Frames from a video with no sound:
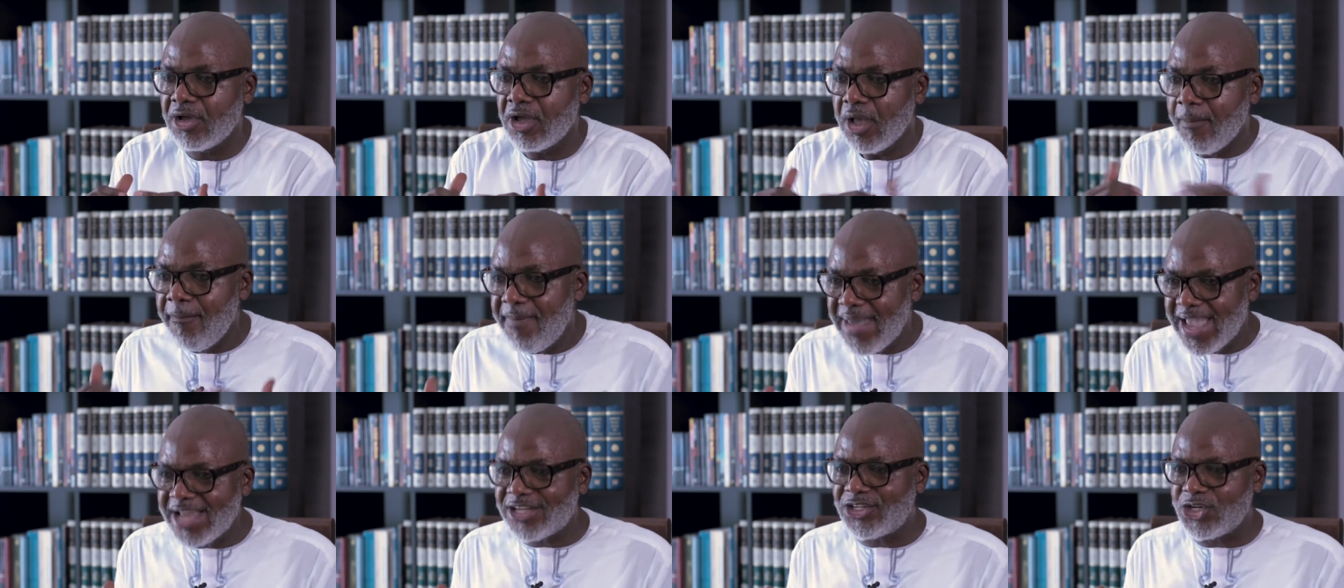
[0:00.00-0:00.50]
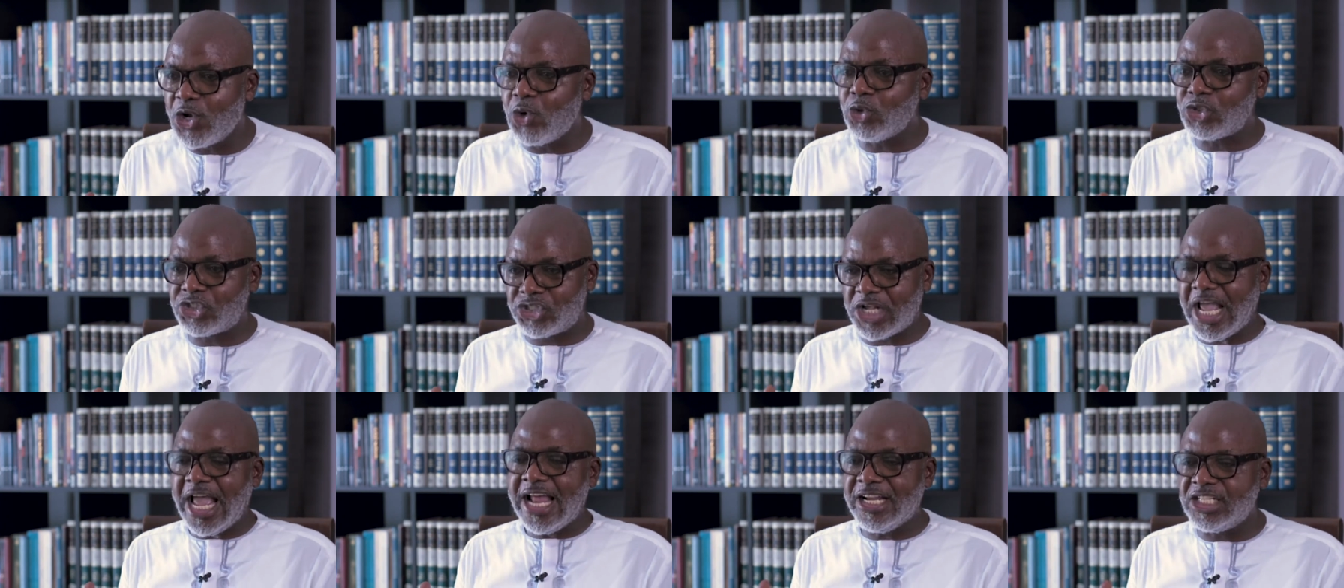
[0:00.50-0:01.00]
made no
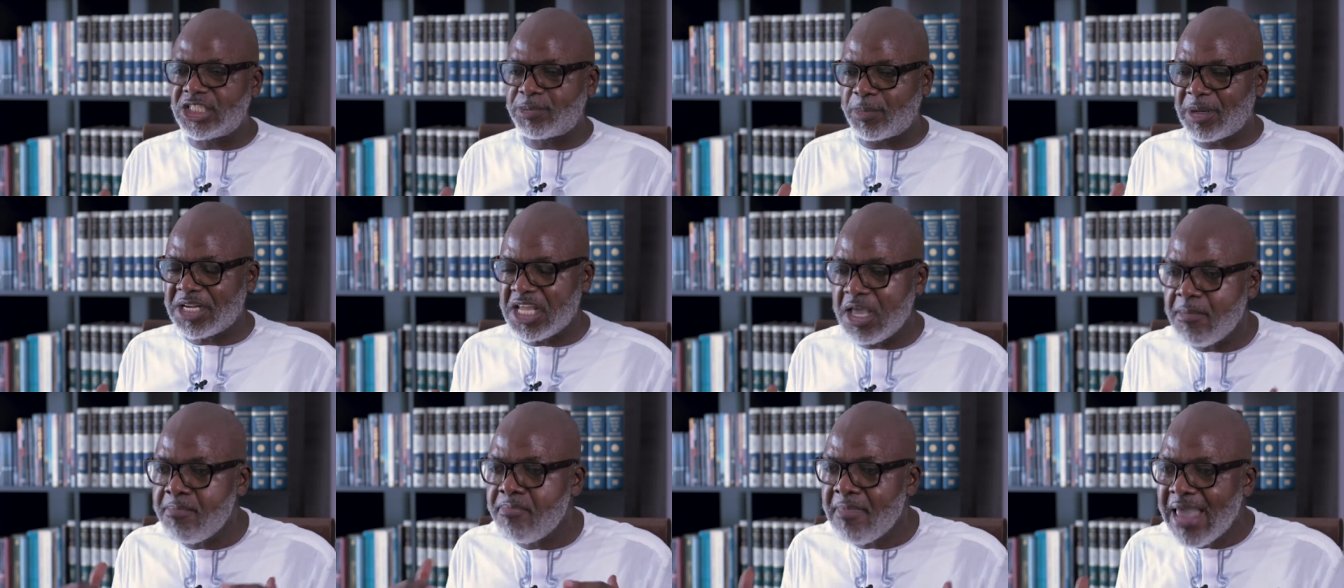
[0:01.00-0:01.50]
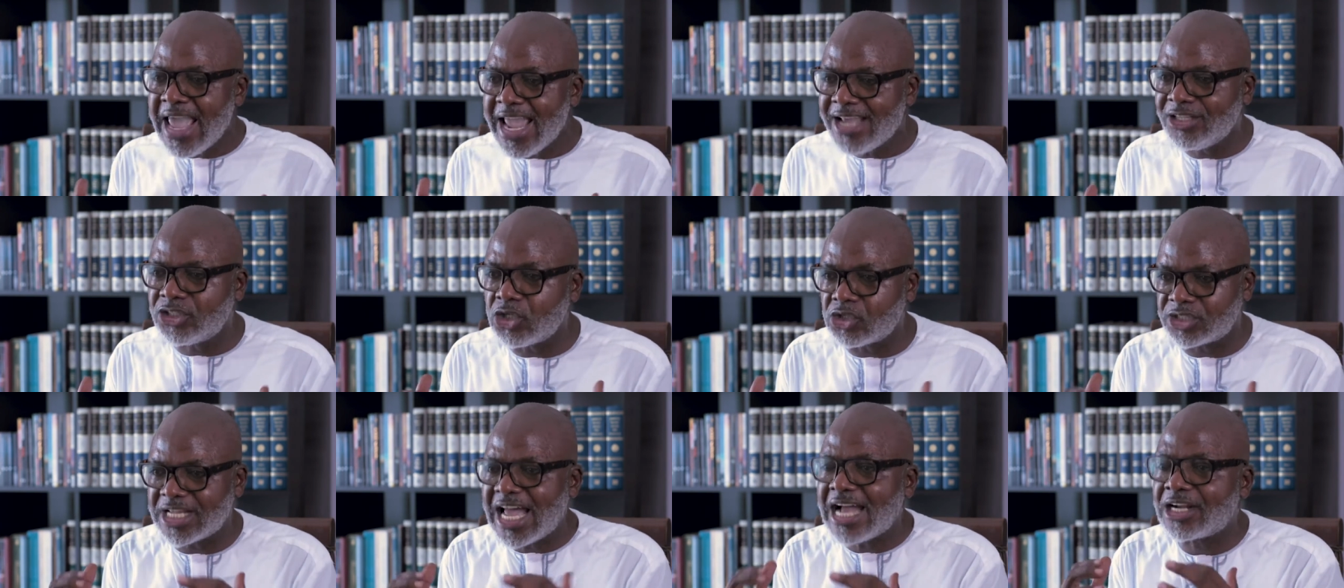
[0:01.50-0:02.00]
sense, but he made
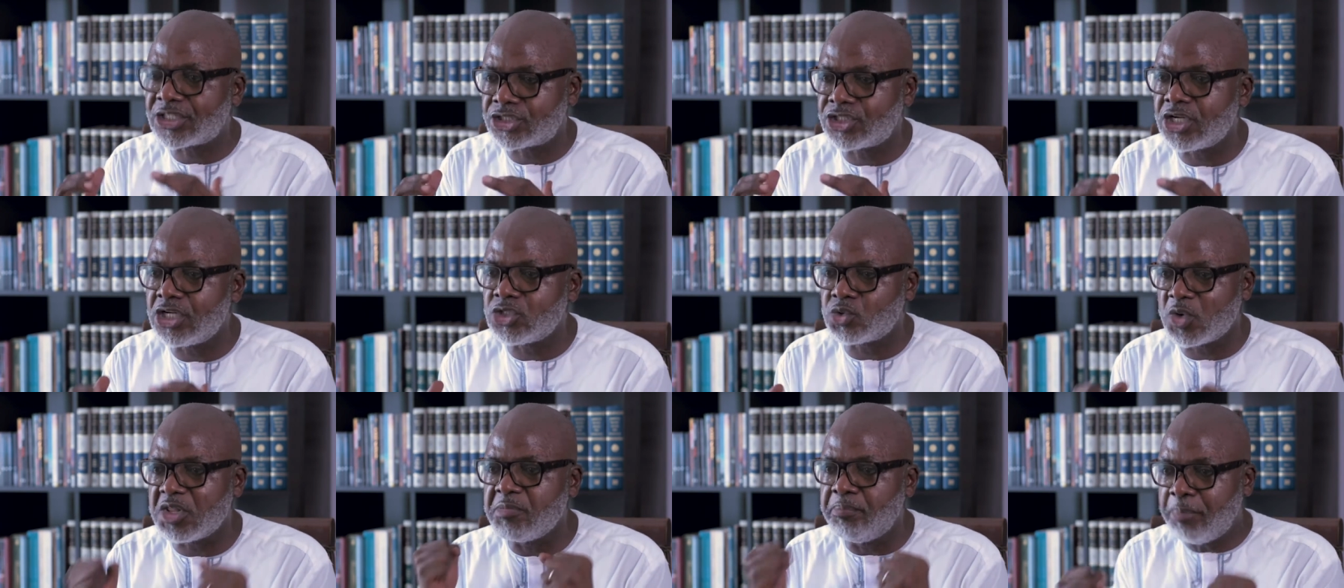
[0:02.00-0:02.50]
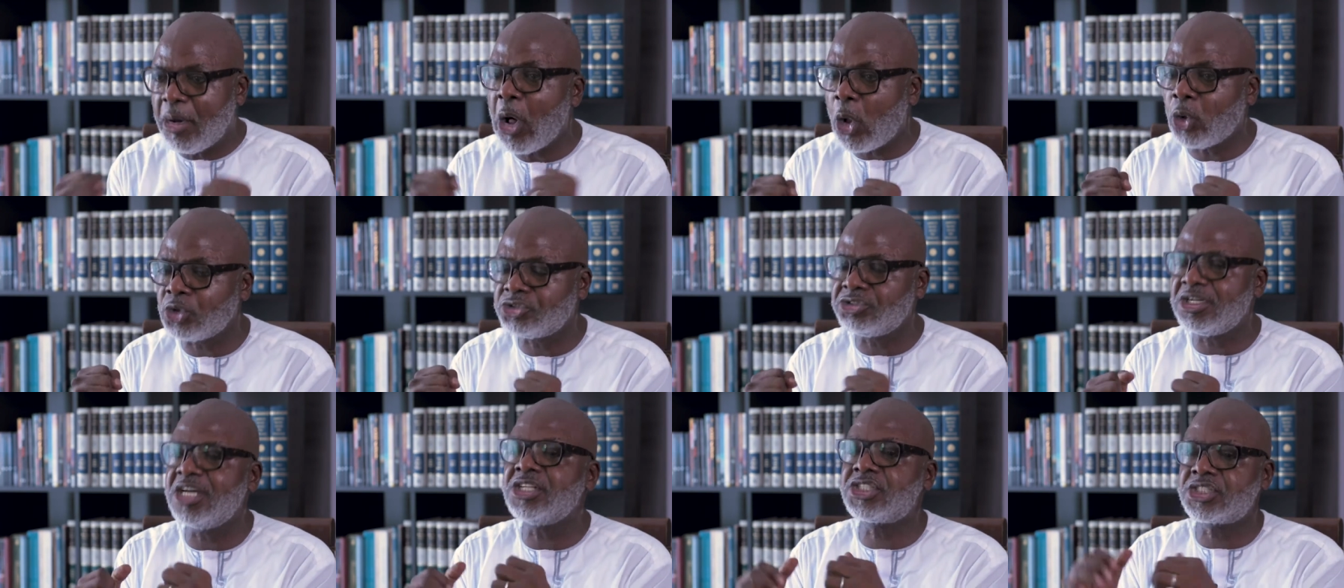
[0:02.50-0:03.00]
those actions with
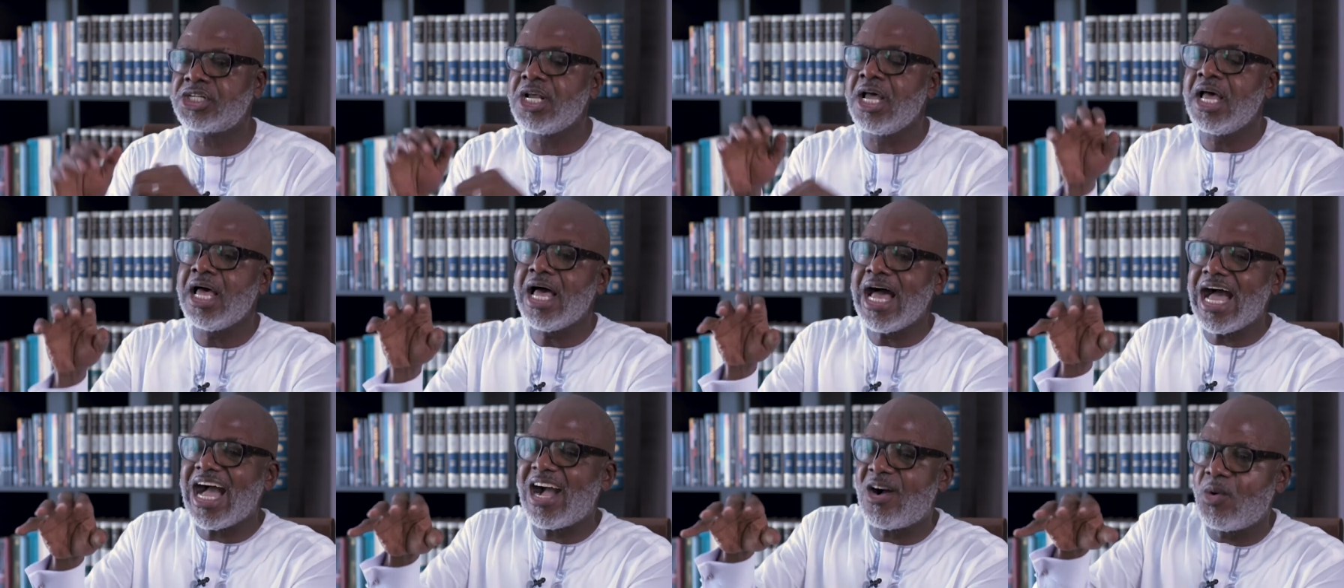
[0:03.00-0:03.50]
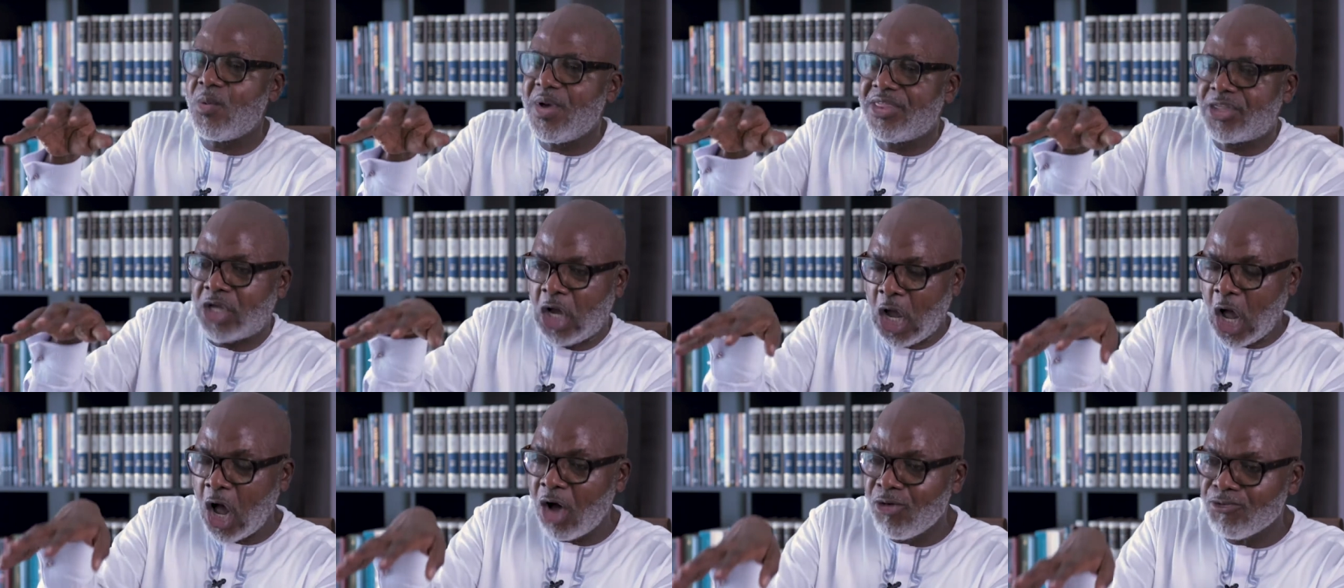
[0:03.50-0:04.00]
boldness and
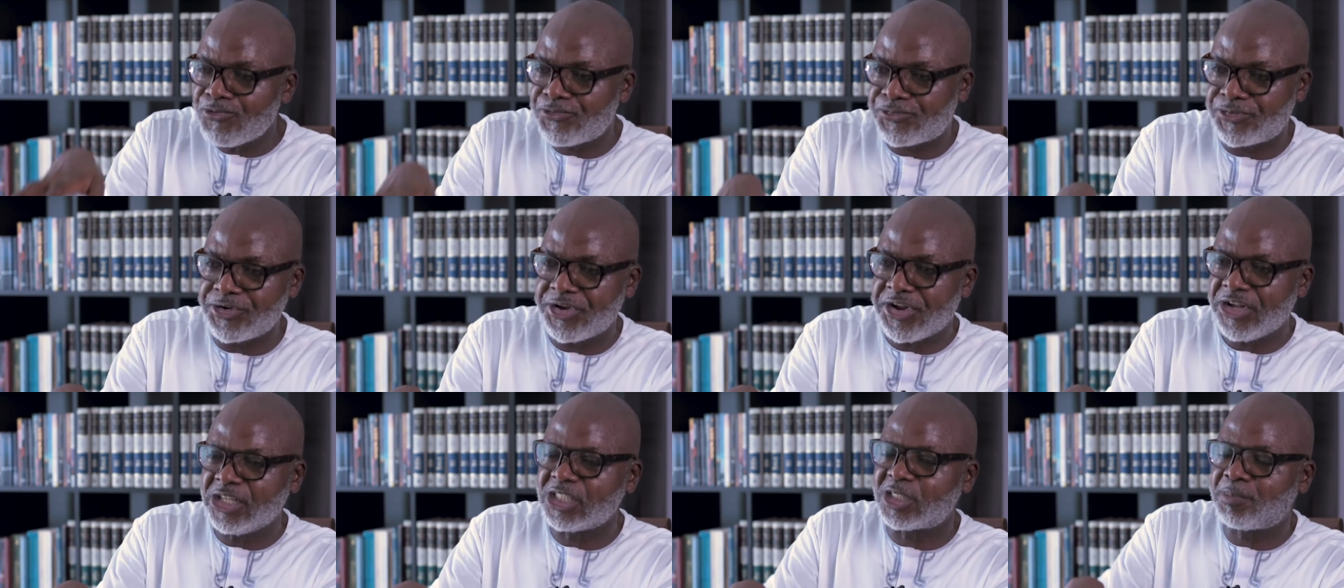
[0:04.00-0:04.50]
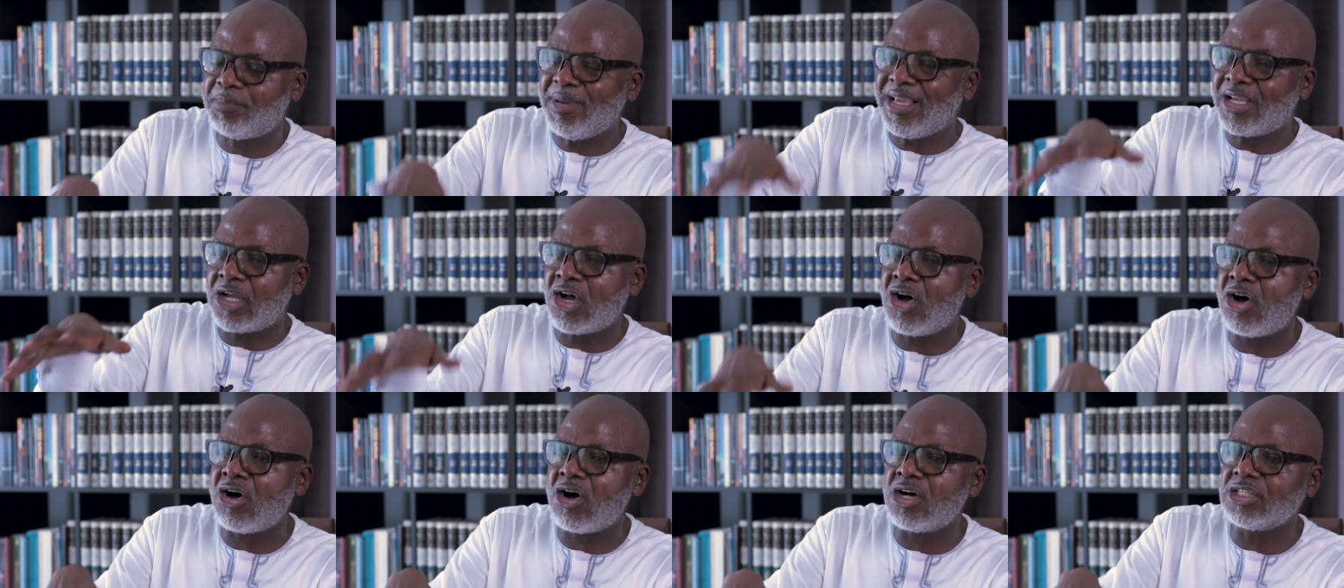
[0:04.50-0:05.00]
with confidence
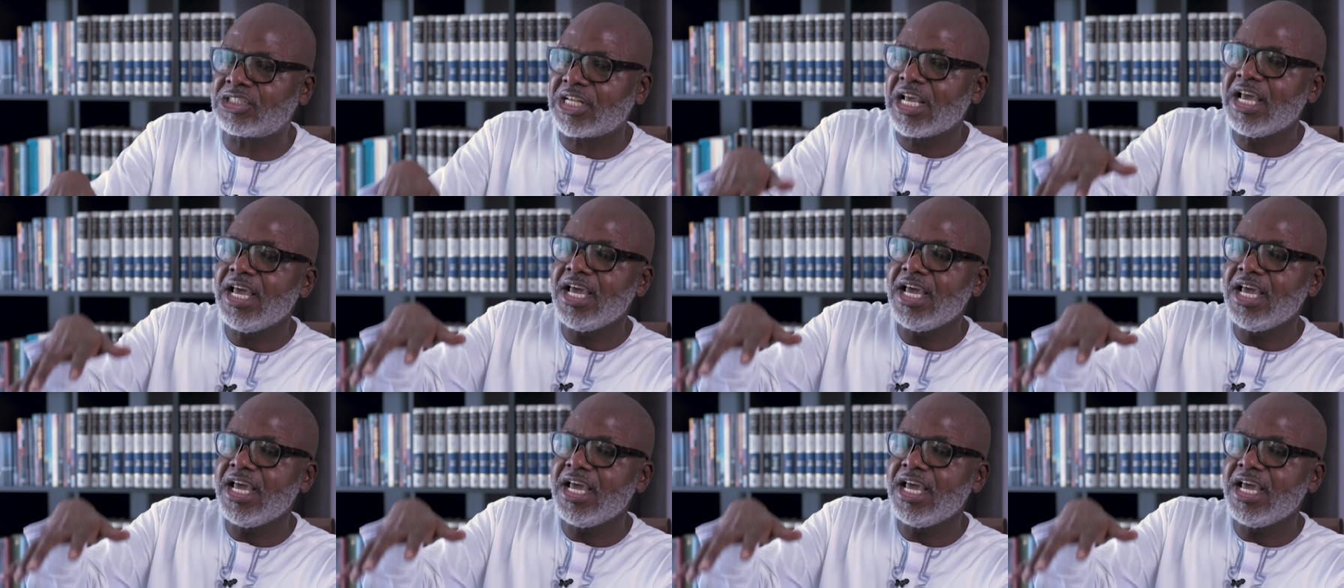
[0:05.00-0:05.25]
because